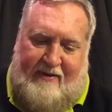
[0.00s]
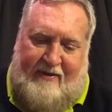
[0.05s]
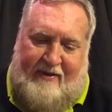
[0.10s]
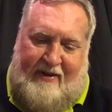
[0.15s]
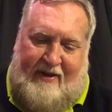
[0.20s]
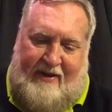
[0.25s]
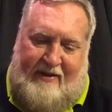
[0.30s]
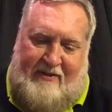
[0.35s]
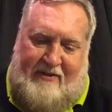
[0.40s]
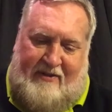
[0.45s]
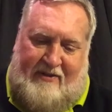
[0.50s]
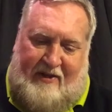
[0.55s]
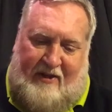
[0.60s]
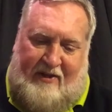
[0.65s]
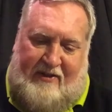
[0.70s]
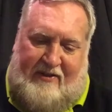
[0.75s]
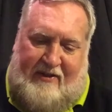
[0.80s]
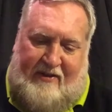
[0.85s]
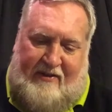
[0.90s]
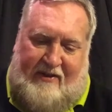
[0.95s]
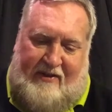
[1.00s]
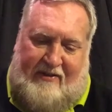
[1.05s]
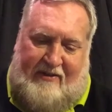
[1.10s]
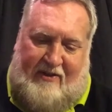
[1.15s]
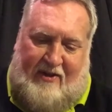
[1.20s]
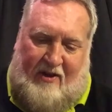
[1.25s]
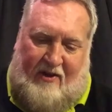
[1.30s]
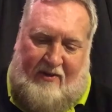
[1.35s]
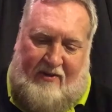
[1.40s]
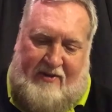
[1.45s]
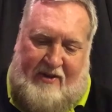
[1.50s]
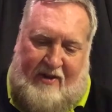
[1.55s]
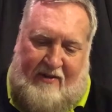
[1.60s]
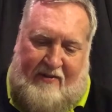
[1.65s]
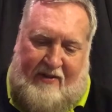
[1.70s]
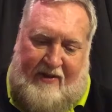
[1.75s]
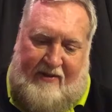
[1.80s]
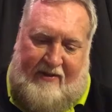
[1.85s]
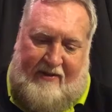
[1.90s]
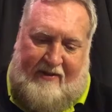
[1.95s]
Yeah, just to listen to these colors,
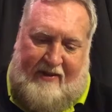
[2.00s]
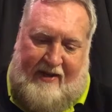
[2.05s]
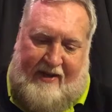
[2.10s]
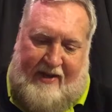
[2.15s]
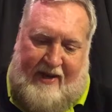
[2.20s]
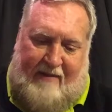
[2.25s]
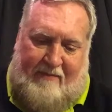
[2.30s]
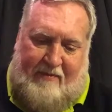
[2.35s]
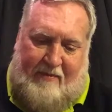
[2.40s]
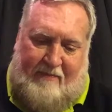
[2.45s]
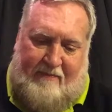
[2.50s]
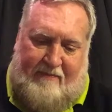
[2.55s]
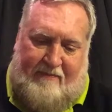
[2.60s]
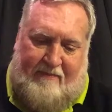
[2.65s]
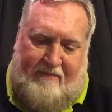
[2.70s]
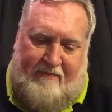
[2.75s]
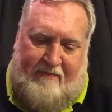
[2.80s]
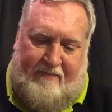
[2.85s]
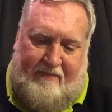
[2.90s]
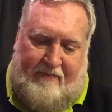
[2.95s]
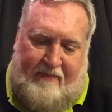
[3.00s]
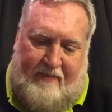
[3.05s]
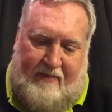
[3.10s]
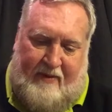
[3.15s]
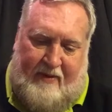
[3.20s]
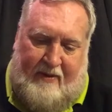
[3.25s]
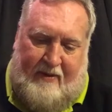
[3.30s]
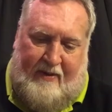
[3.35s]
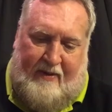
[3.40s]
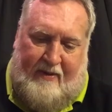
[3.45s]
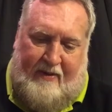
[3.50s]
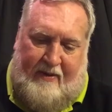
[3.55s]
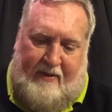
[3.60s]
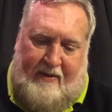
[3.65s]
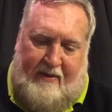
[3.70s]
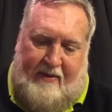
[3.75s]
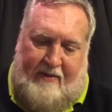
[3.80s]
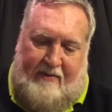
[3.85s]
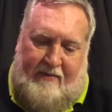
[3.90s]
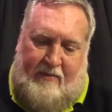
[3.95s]
that they named them.
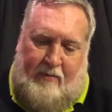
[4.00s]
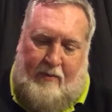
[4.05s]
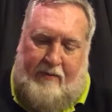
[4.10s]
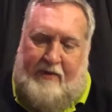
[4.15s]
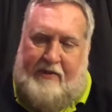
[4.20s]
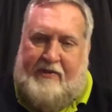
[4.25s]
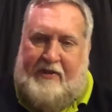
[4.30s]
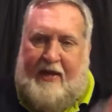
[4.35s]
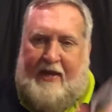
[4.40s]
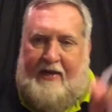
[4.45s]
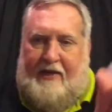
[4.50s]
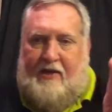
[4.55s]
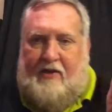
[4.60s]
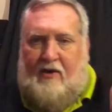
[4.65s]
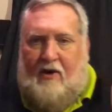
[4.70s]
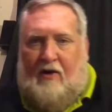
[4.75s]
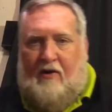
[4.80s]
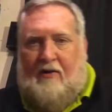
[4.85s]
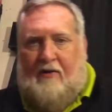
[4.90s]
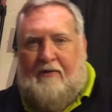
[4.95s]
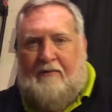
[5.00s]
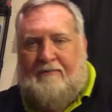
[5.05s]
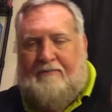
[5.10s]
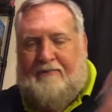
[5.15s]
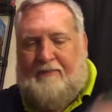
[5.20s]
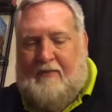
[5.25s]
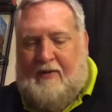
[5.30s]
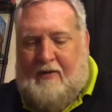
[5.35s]
And one that's any color.